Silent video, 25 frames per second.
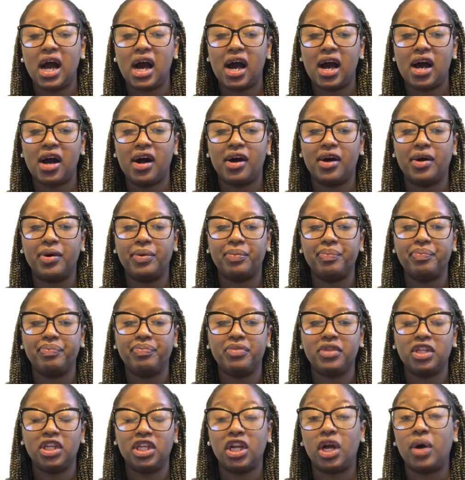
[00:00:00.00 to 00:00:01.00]
um,
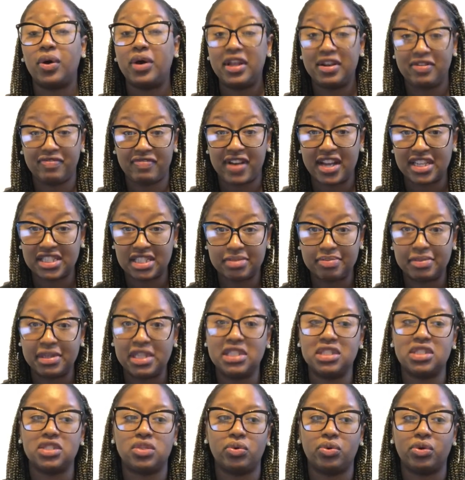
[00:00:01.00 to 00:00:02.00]
you know,
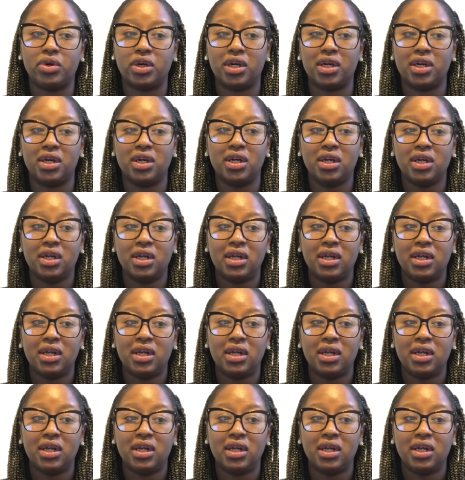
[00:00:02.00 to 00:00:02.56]
investments. Or